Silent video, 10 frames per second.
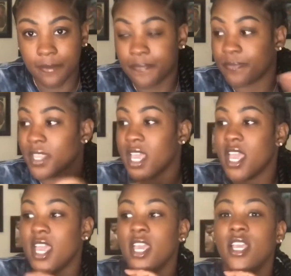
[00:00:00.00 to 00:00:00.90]
At
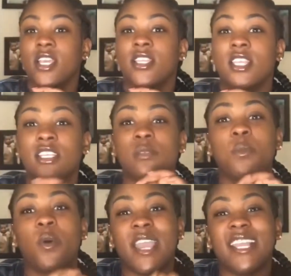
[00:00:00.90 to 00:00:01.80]

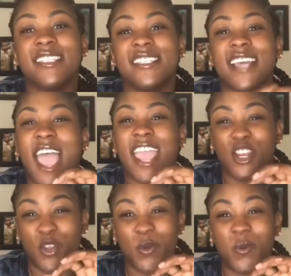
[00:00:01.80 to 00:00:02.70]
this point, I
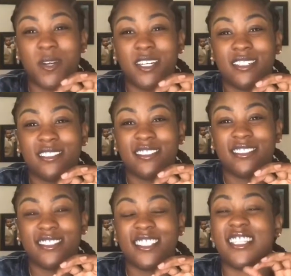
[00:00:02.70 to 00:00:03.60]
knew
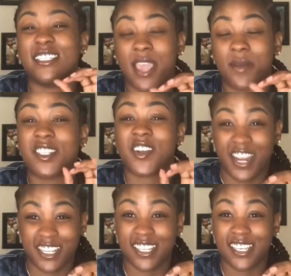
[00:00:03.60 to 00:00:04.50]
this man was
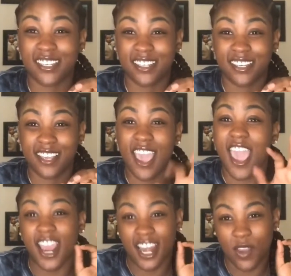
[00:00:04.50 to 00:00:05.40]
crazy
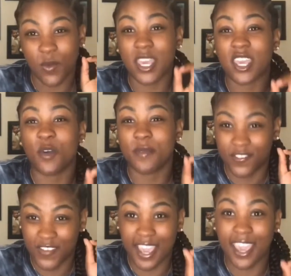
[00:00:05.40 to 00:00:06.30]
and he would kill me
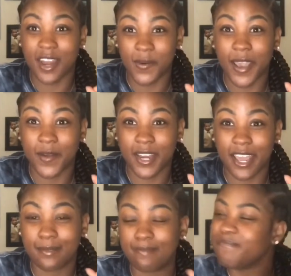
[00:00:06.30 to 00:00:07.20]
if he could get away with it.